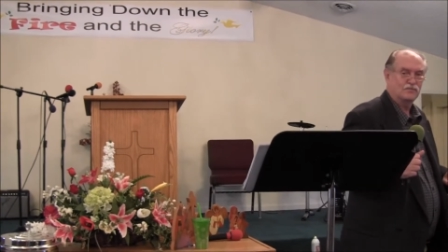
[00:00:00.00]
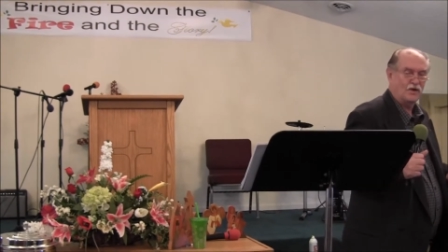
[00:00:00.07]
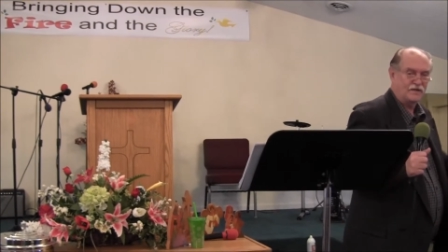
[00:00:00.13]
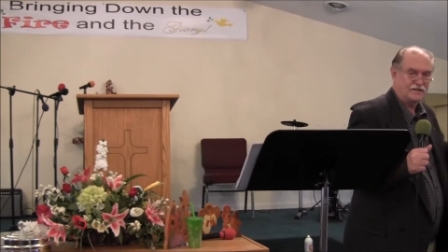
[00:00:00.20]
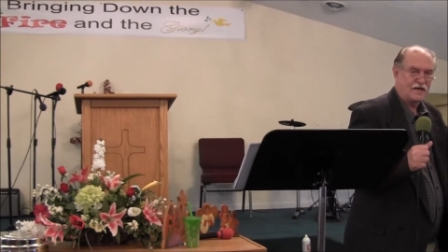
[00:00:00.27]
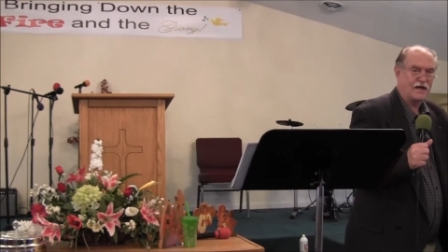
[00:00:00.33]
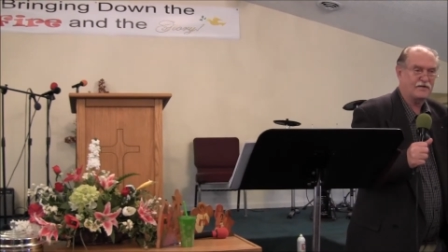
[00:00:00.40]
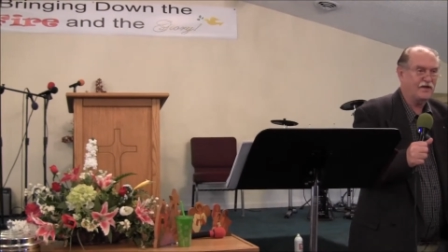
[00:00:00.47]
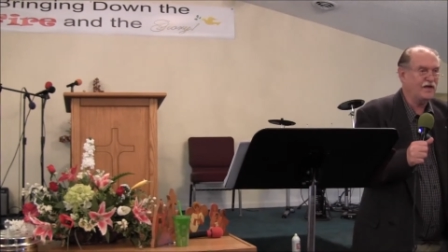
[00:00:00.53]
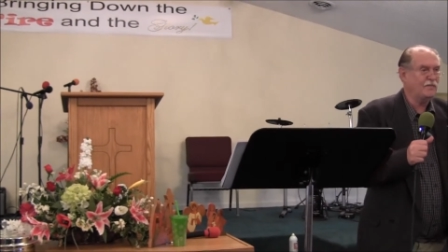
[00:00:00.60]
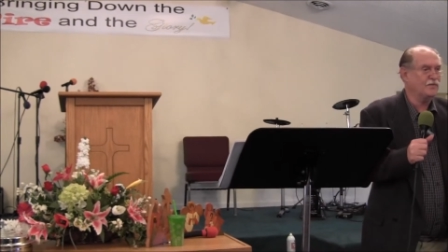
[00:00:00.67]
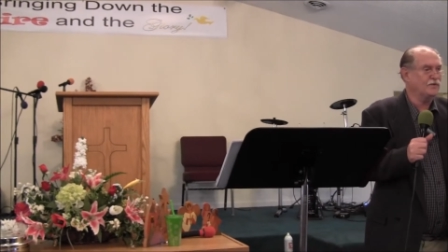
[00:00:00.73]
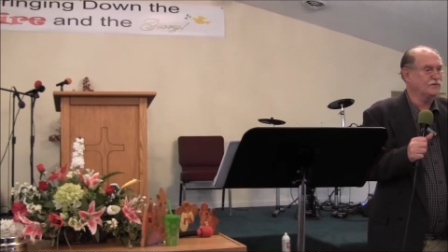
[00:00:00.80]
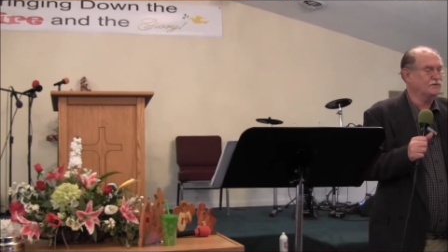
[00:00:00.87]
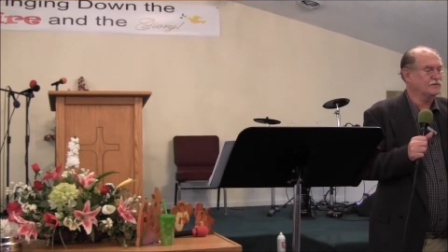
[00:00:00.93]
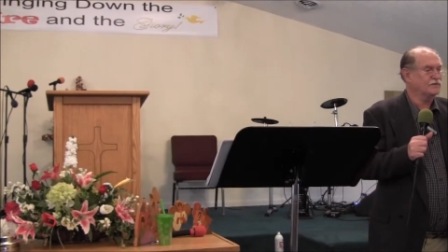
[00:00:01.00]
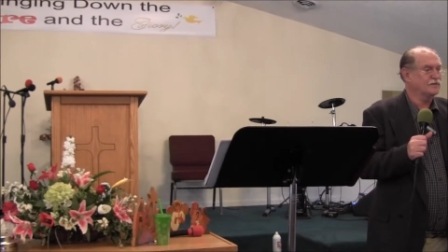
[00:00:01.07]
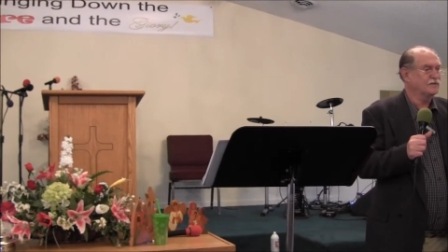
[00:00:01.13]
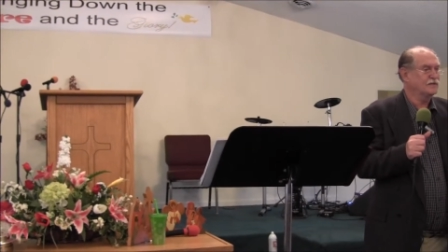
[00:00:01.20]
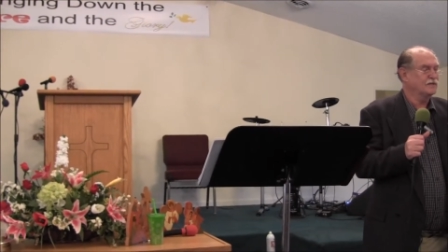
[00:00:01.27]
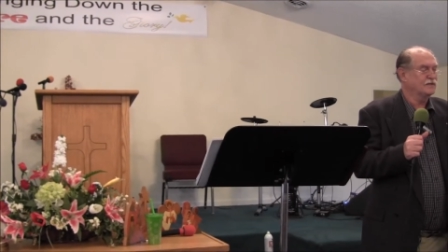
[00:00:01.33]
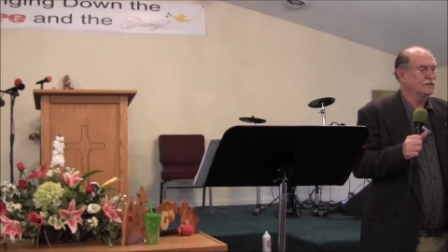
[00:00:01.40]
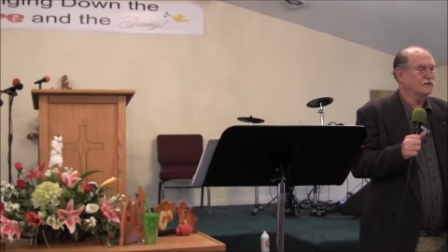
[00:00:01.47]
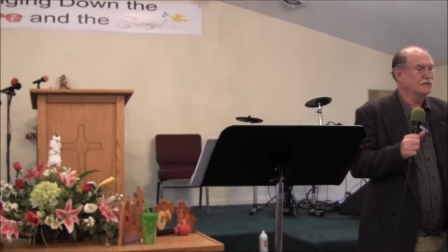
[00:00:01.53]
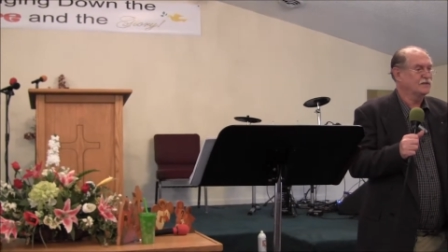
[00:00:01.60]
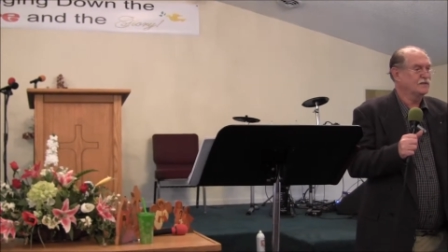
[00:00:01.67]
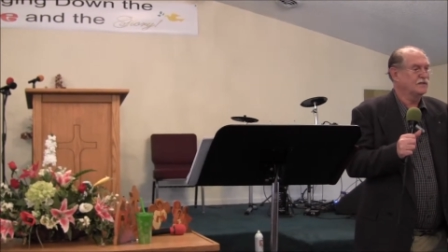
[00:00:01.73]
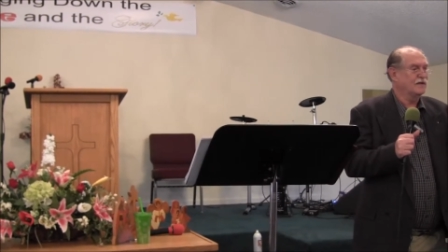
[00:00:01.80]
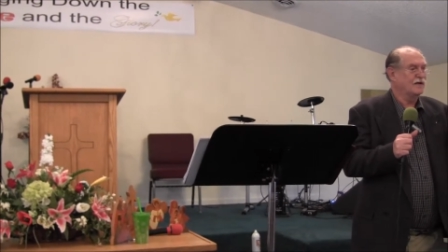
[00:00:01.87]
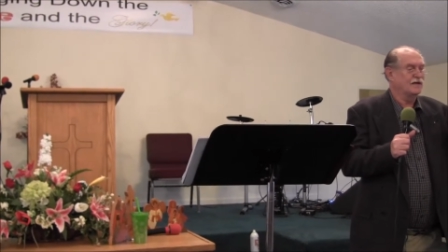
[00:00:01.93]
Well, it's out of Hebrews.
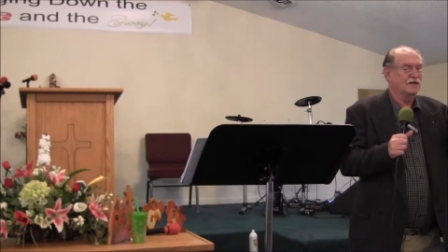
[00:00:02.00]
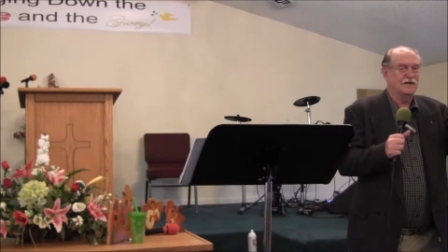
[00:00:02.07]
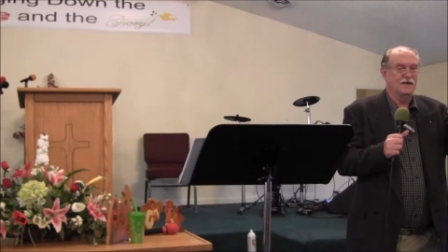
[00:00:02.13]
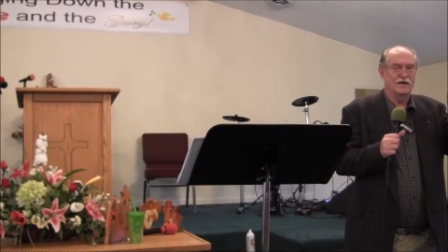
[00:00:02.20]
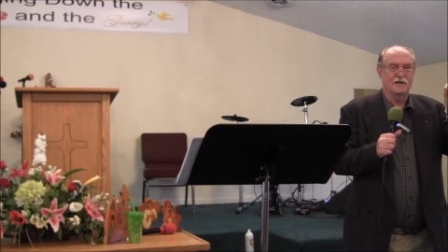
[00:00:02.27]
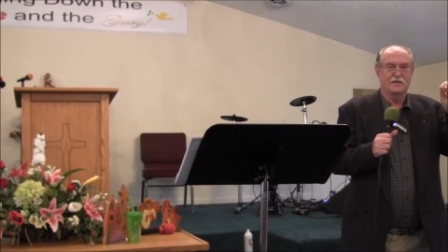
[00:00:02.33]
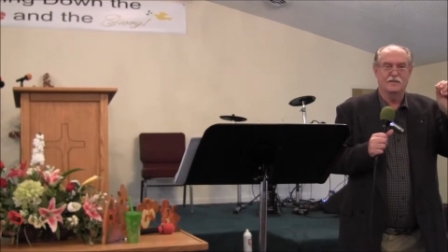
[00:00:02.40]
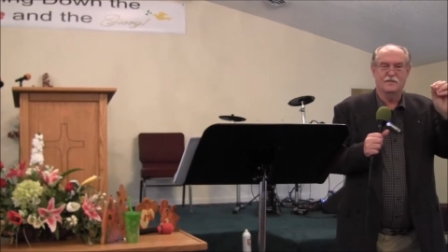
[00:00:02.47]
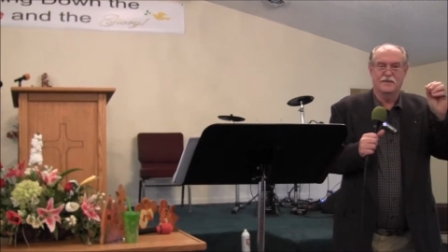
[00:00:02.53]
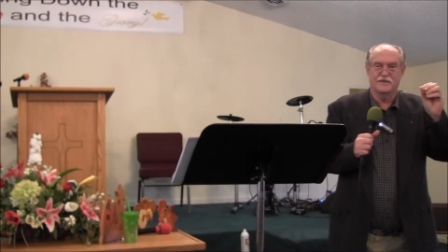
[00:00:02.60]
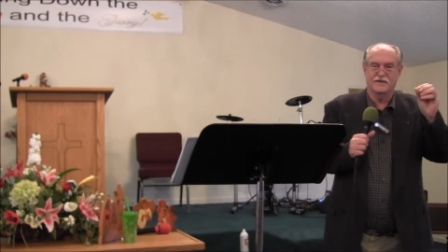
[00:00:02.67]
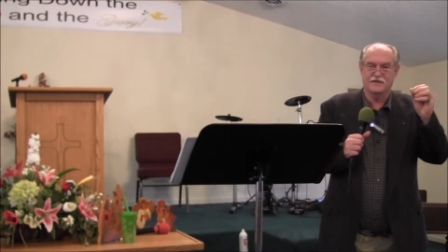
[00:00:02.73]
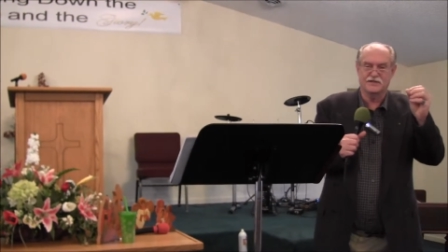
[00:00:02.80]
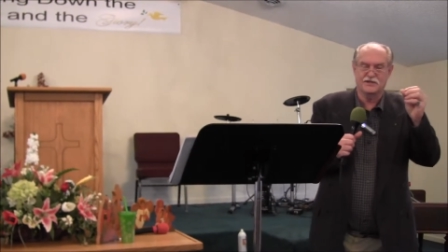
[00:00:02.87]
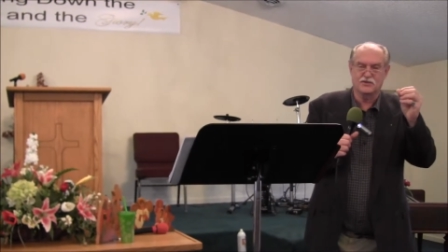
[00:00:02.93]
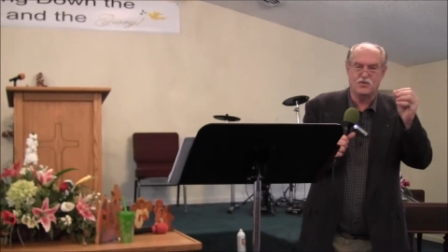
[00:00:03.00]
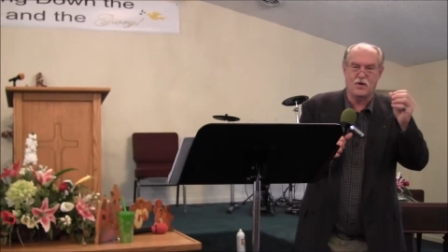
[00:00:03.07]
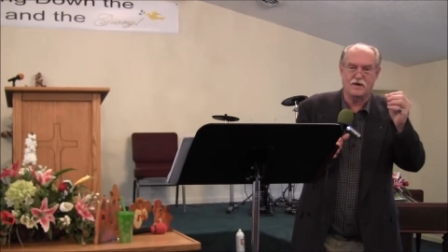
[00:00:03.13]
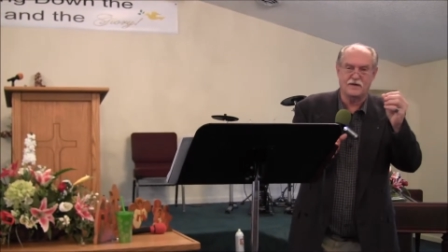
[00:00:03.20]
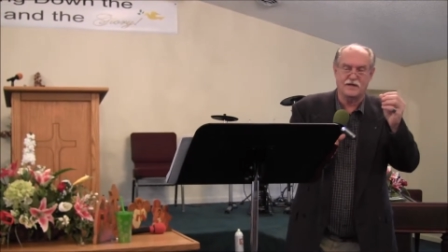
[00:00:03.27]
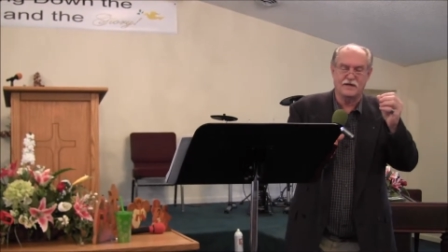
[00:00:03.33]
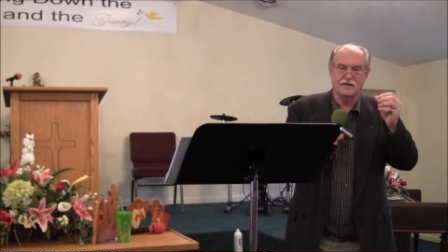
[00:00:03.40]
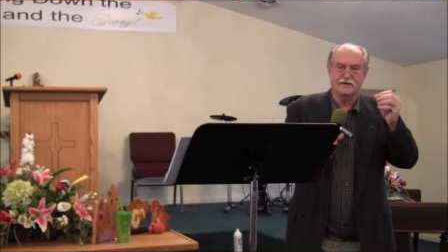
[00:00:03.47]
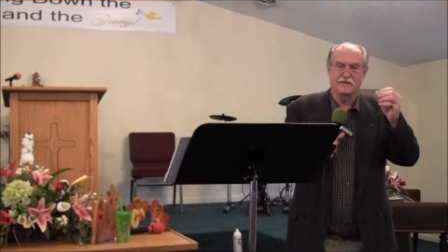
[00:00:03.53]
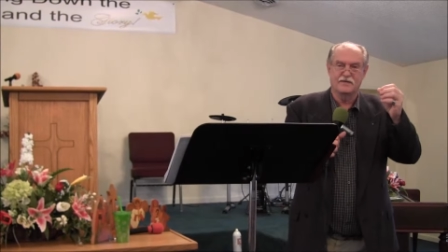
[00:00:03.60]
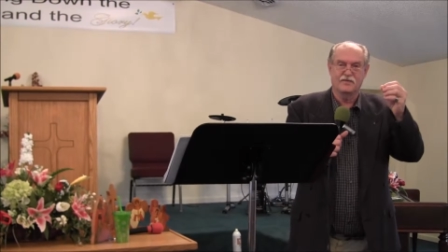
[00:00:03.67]
But this is what